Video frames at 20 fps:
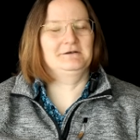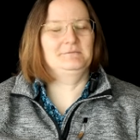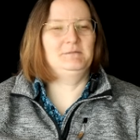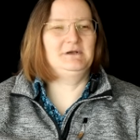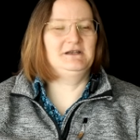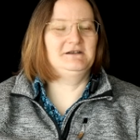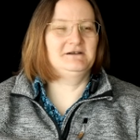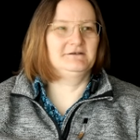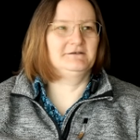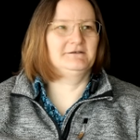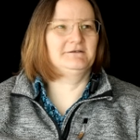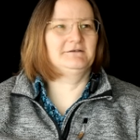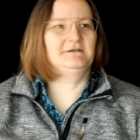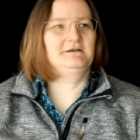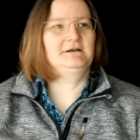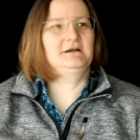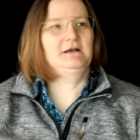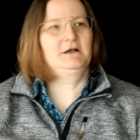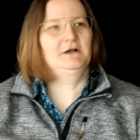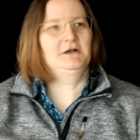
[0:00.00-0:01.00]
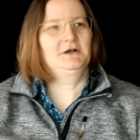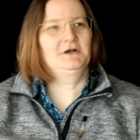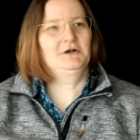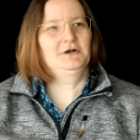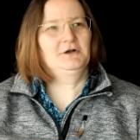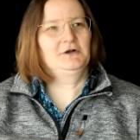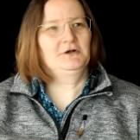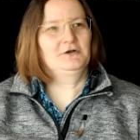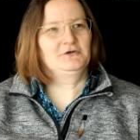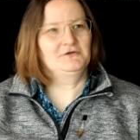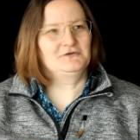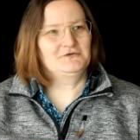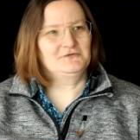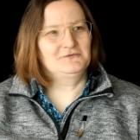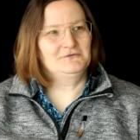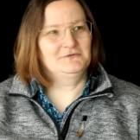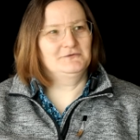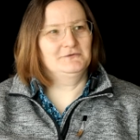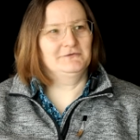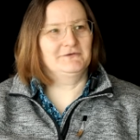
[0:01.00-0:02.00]
meters,
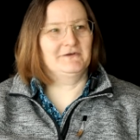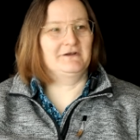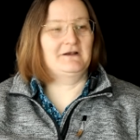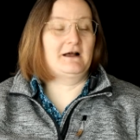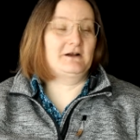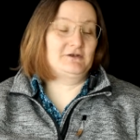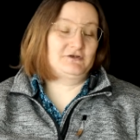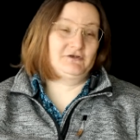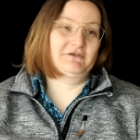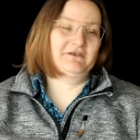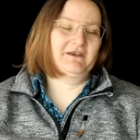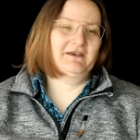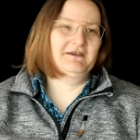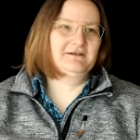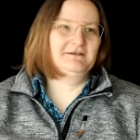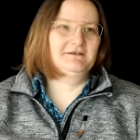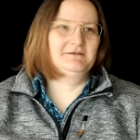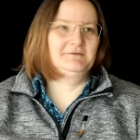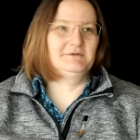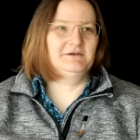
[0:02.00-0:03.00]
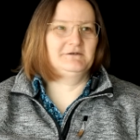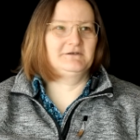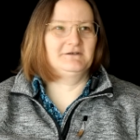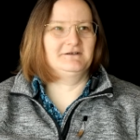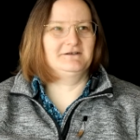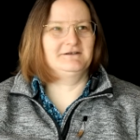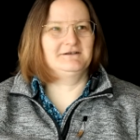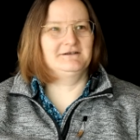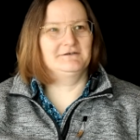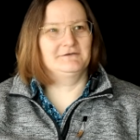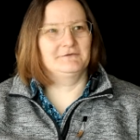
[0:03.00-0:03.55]
to the larger scale, basically